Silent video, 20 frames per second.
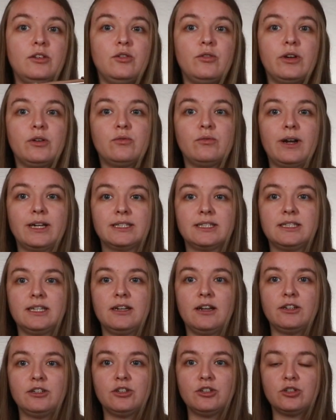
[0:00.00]
you can rest it
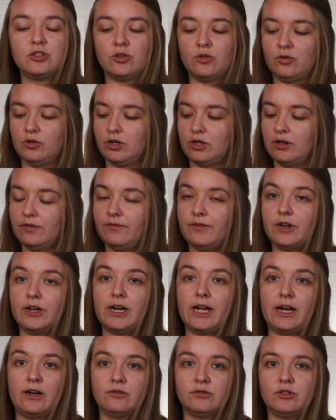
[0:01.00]
on your shoulder for
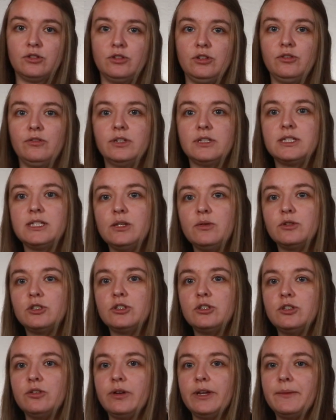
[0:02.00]
now so that you can see what
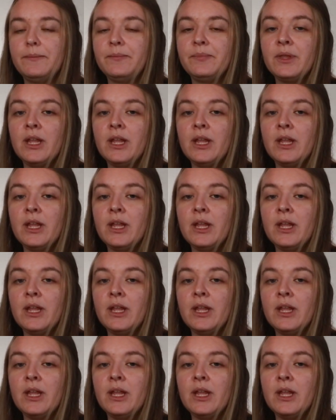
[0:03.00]
you're doing.